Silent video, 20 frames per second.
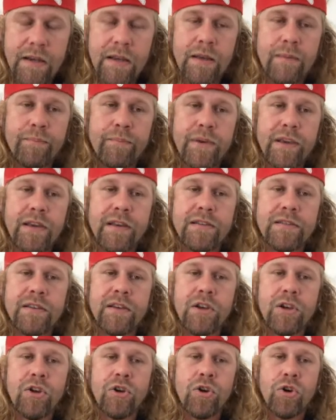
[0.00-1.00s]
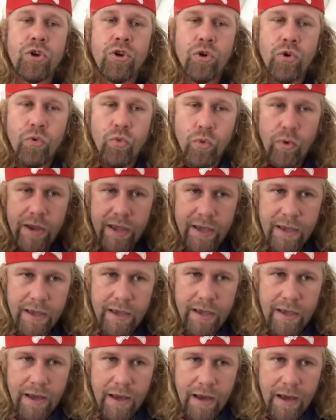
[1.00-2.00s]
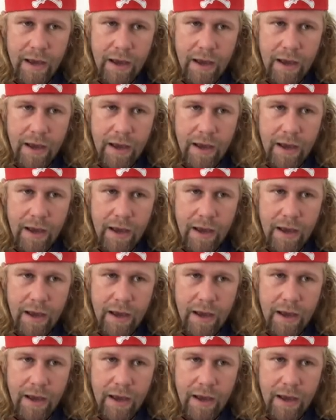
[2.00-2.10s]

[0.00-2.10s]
Because we